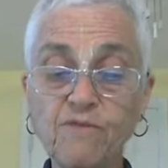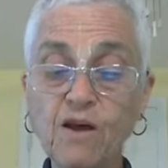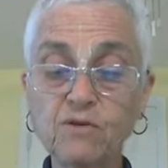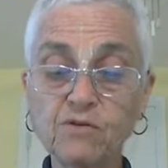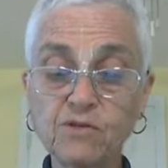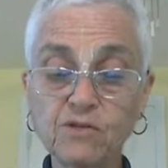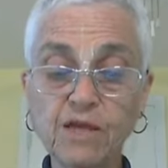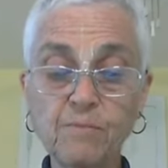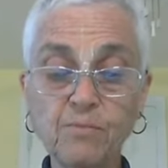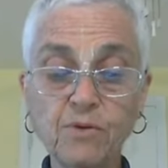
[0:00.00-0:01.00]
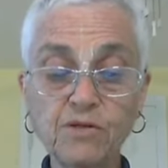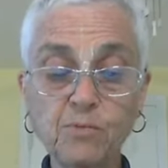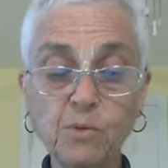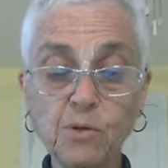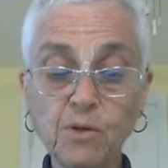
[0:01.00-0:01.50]
follows the same
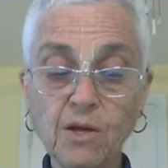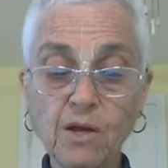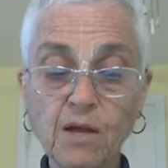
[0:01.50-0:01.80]
principle,